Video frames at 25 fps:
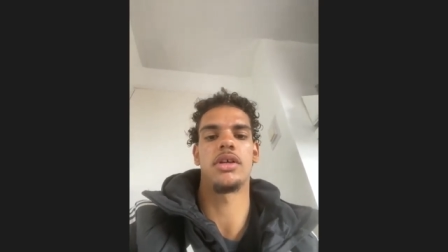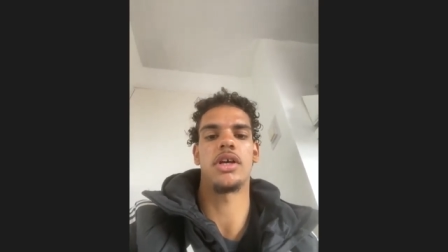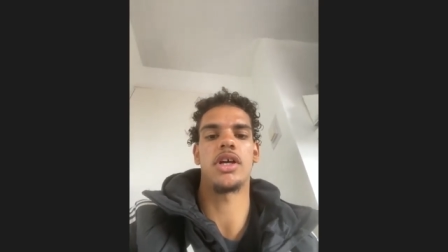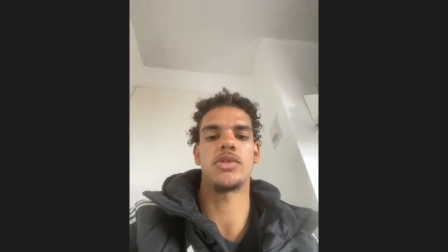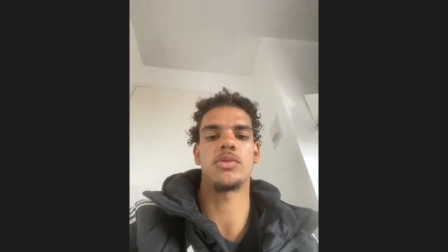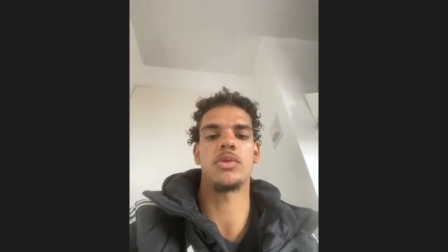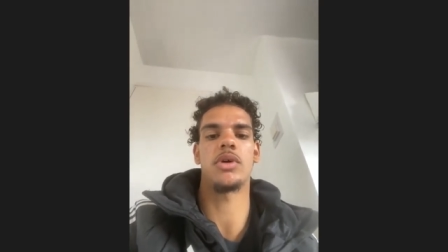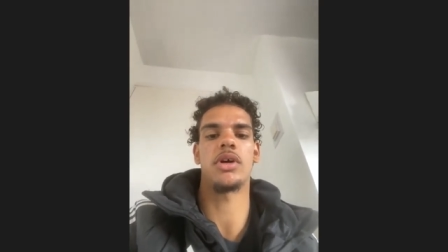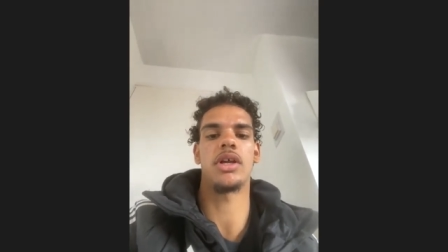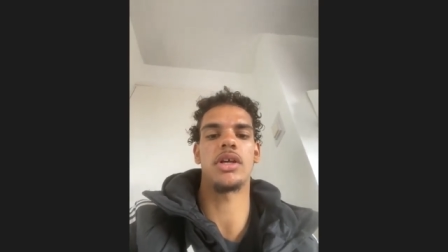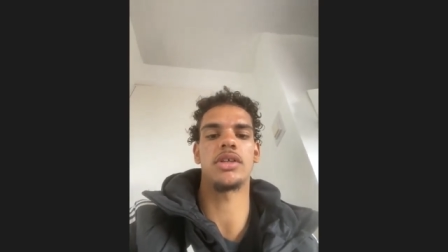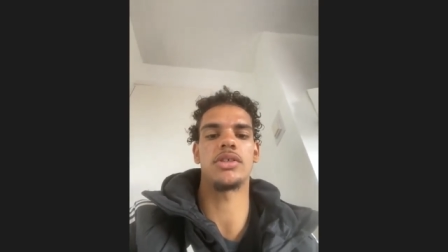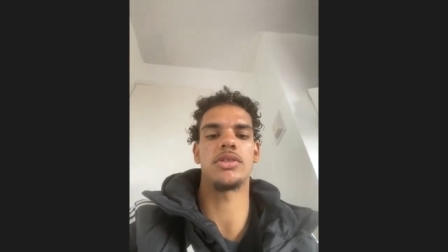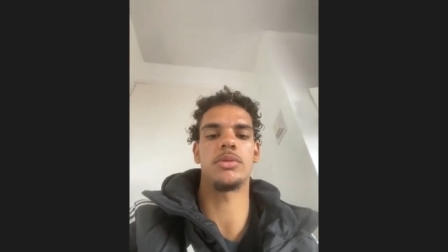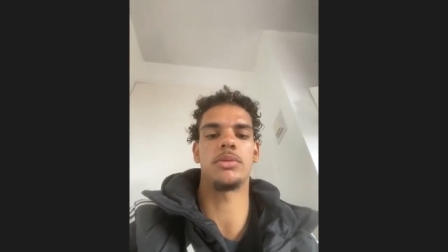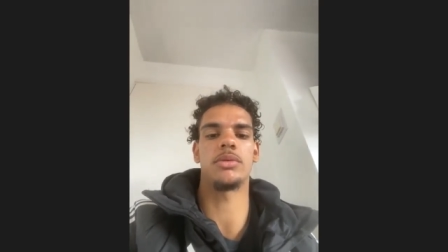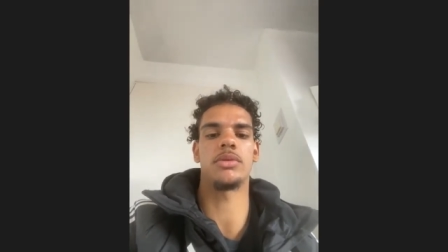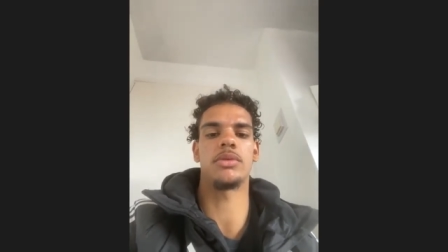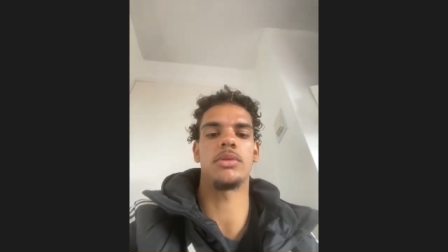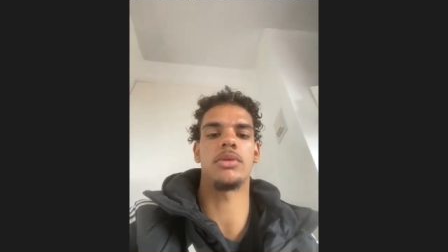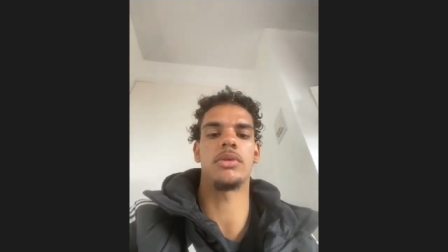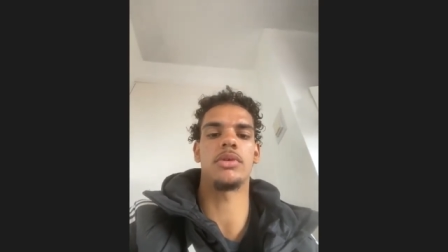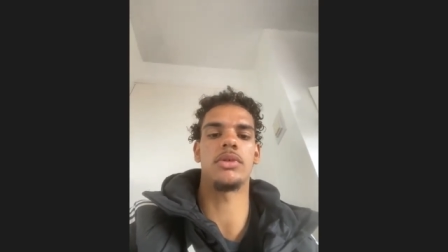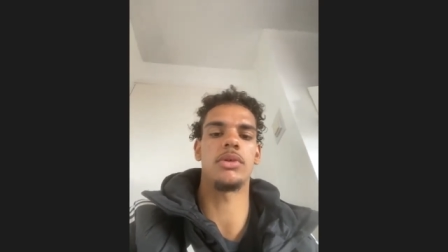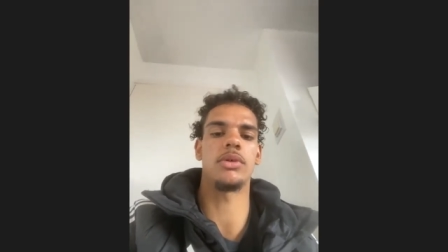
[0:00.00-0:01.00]
that's what I like to
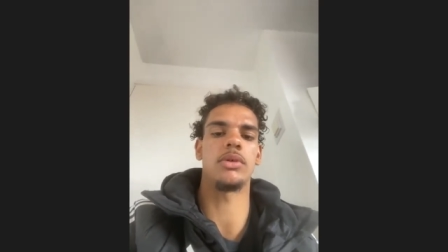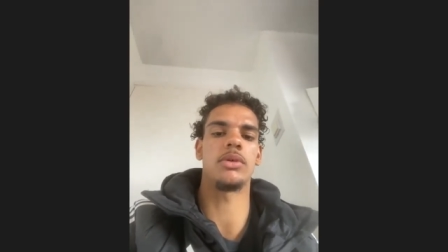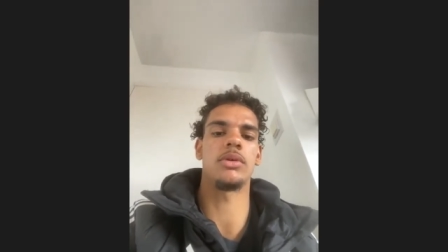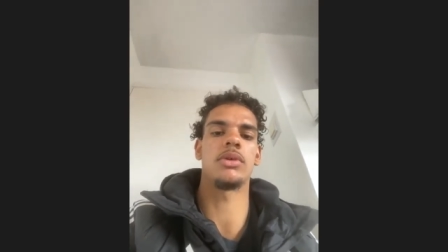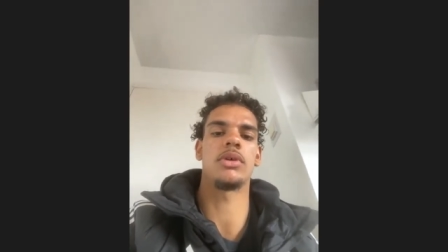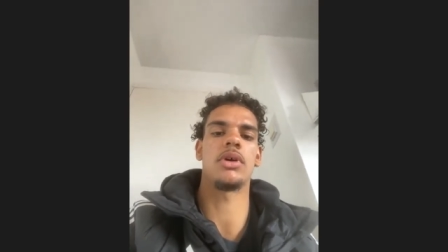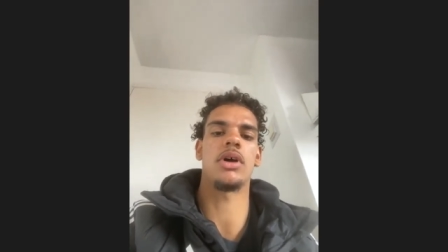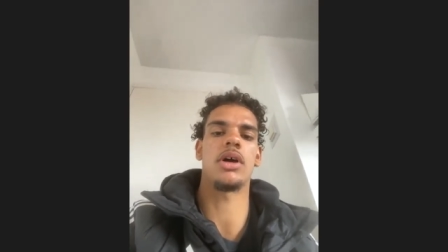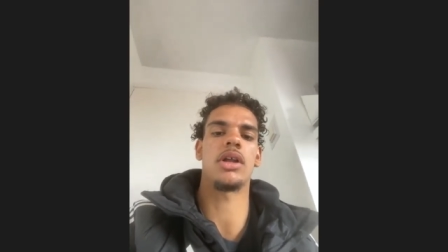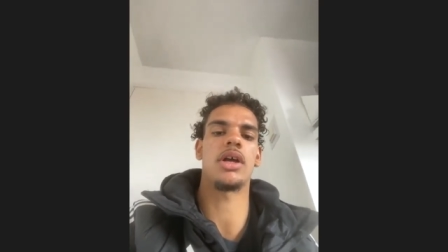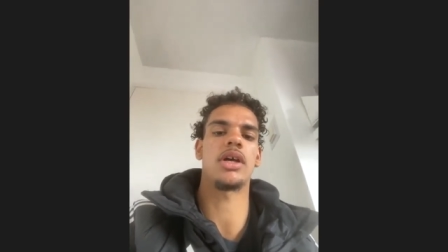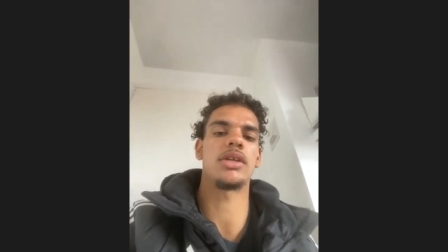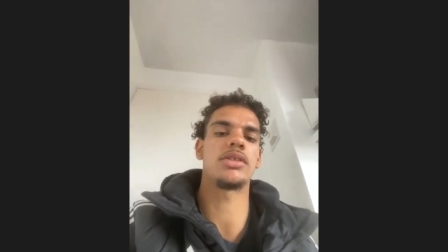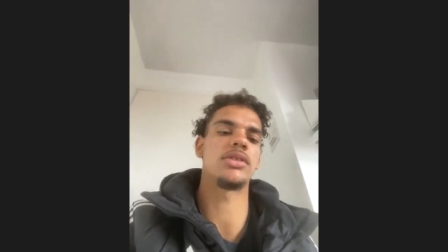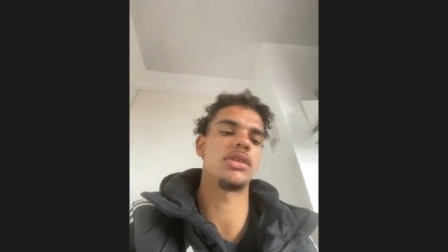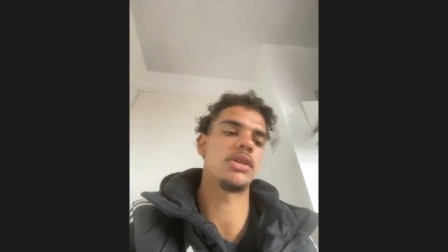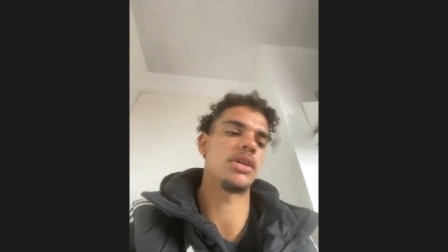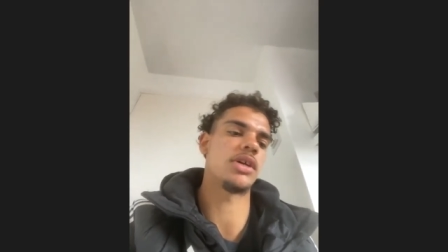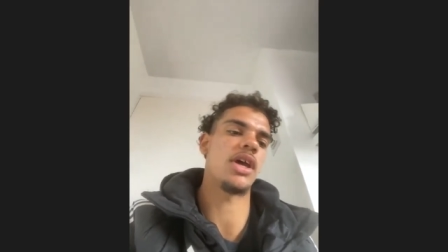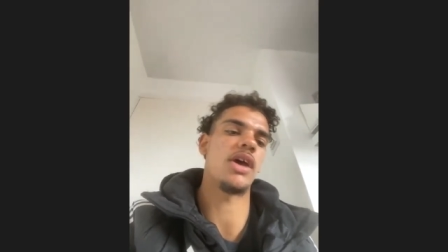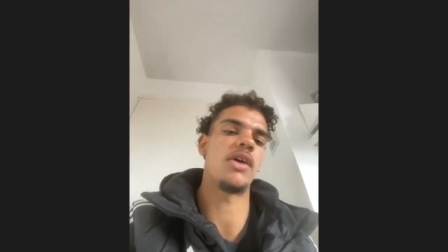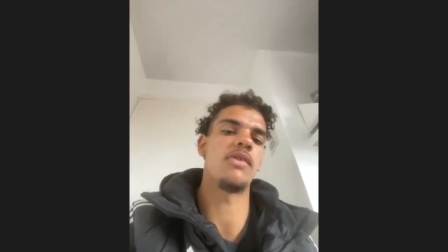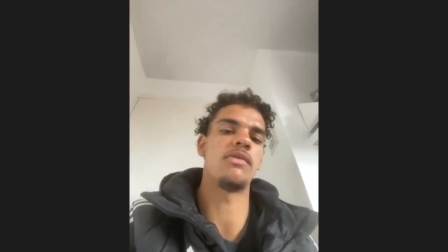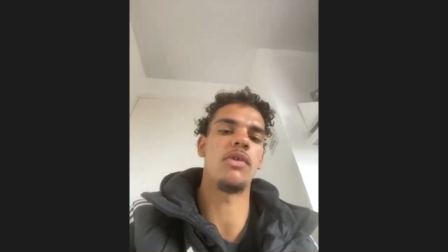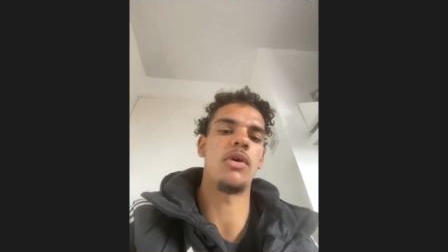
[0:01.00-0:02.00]
do. I like to
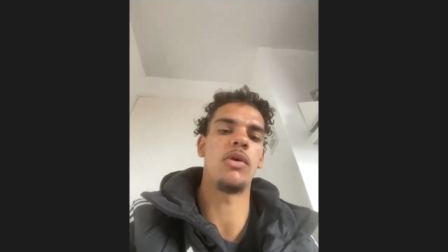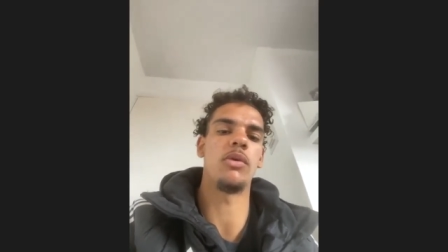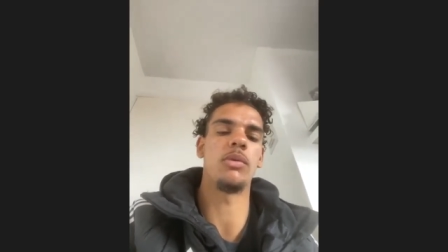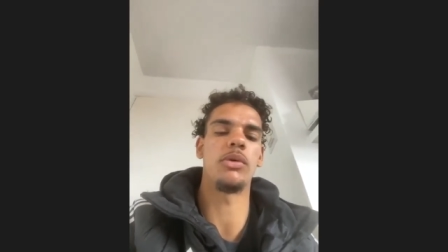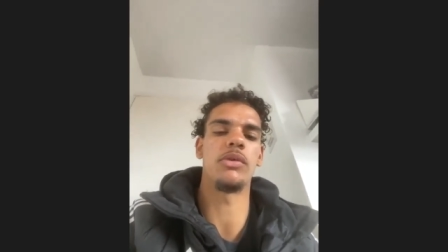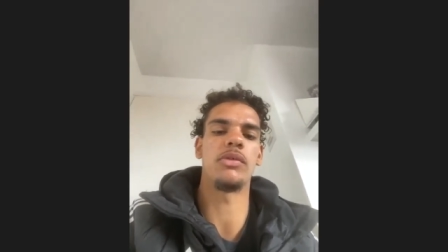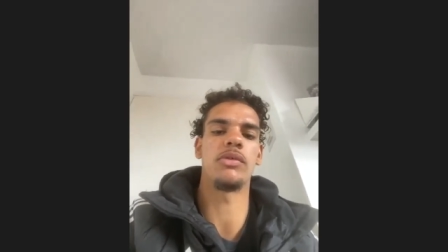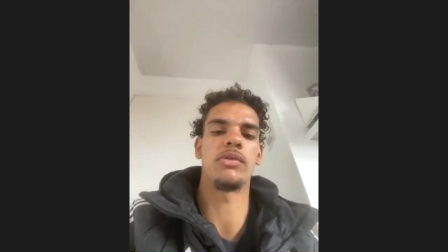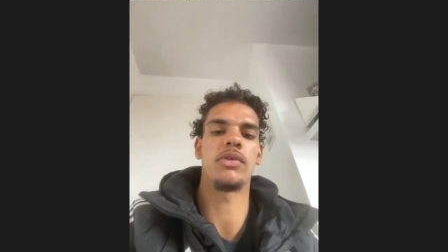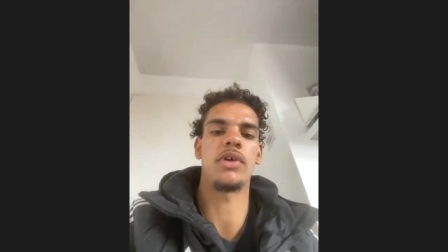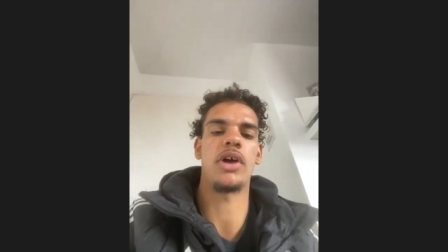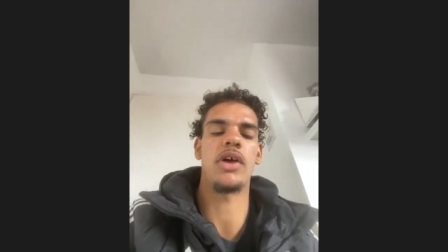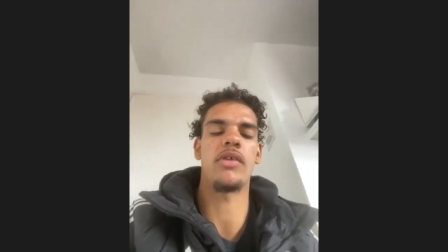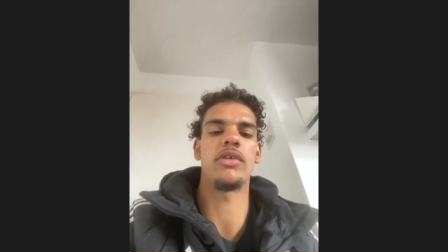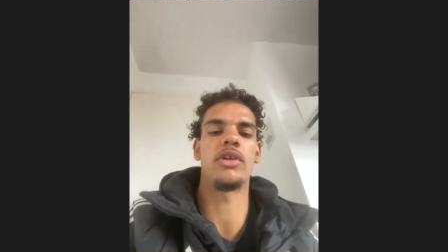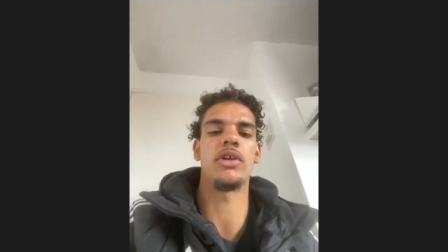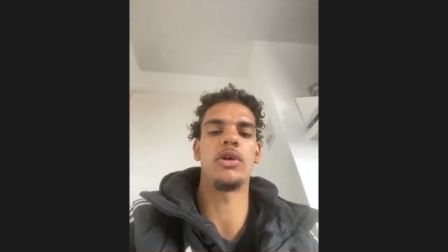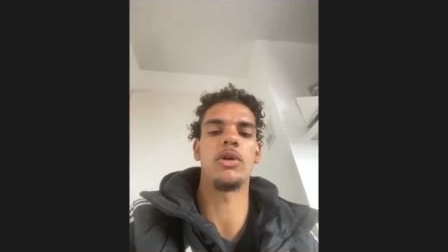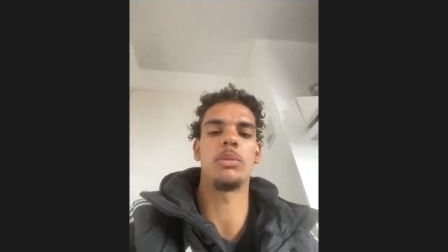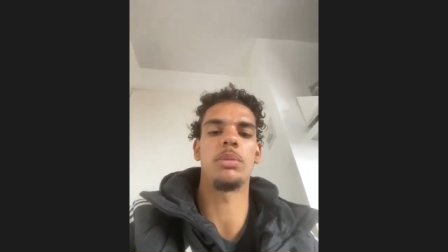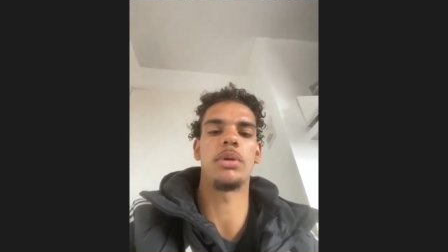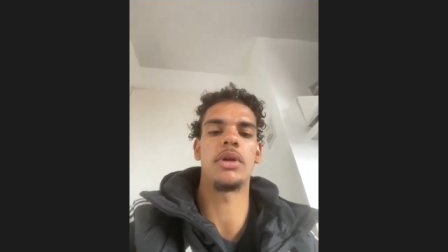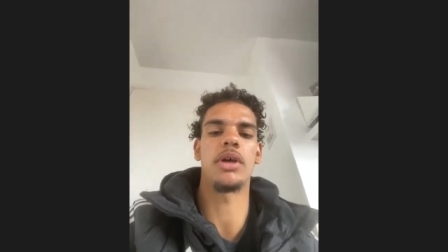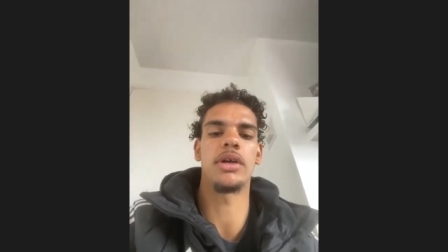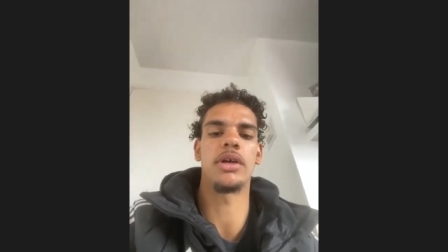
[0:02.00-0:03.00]
get involved with every
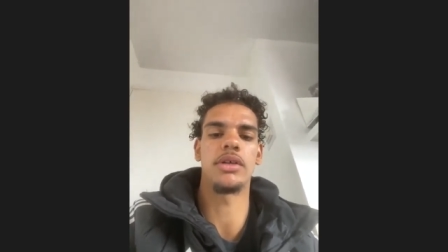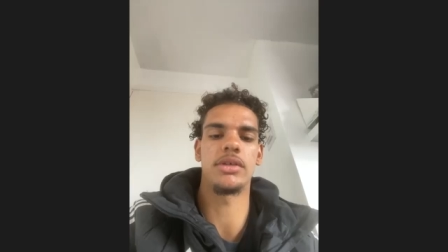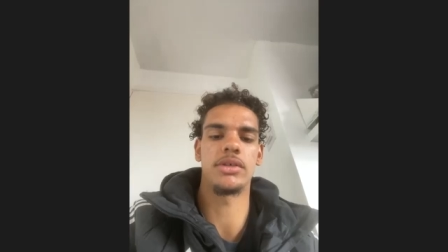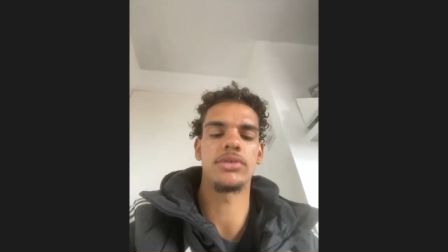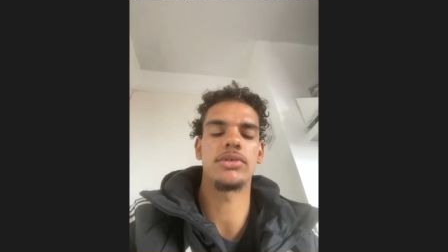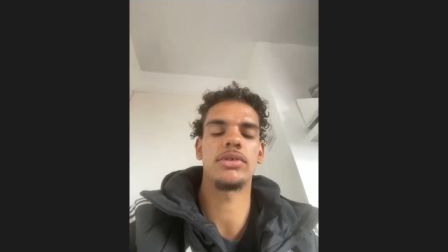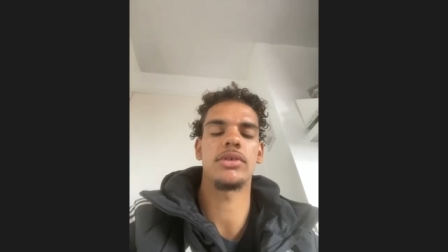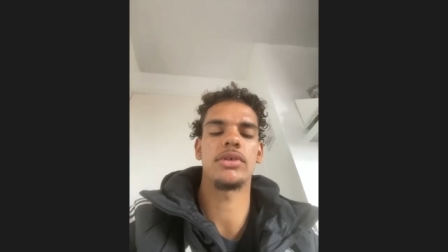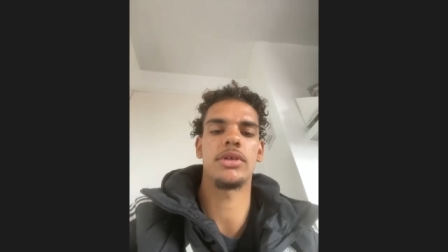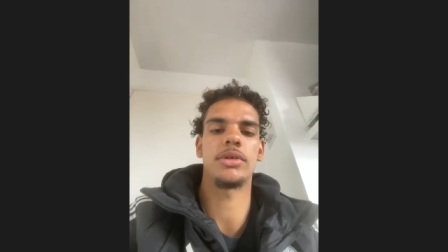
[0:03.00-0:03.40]
little play. So